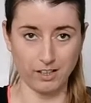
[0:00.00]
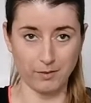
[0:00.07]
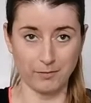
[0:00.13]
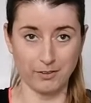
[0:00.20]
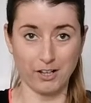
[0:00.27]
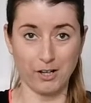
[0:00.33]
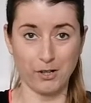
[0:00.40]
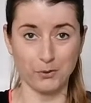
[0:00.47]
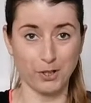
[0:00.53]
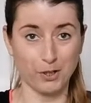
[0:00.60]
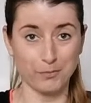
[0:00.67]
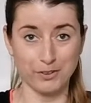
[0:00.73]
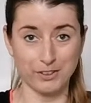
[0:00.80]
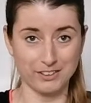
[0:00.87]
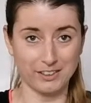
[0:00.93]
I'm going to hold
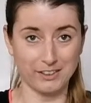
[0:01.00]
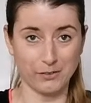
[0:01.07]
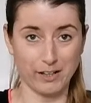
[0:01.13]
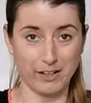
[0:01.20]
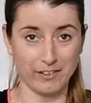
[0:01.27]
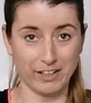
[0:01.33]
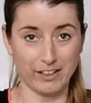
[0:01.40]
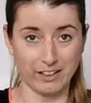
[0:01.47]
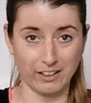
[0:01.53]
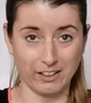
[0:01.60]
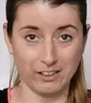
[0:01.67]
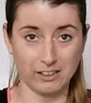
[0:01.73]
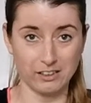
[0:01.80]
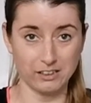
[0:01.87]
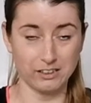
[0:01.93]
on because I don't have anything
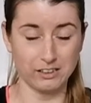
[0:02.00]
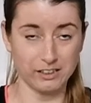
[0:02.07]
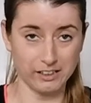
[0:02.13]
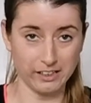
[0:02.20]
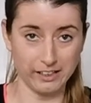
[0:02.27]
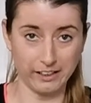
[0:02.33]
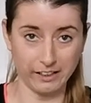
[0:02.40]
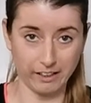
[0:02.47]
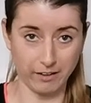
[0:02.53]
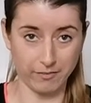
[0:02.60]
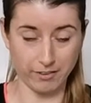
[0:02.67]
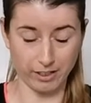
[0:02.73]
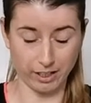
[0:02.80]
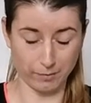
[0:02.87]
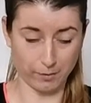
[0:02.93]
here and I'm
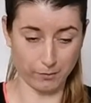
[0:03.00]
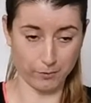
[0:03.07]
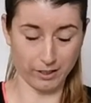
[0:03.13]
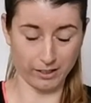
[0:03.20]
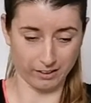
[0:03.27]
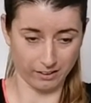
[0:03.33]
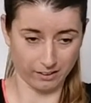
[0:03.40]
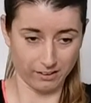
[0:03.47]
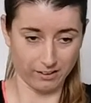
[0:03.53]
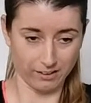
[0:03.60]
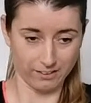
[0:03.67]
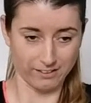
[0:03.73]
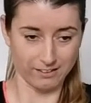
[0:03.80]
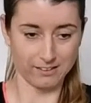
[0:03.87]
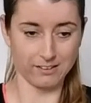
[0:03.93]
feeling a bit weird.
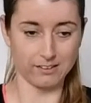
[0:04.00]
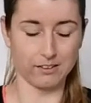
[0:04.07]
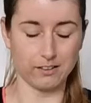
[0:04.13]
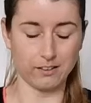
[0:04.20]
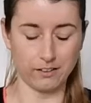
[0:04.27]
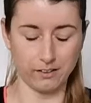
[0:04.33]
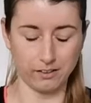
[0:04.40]
So,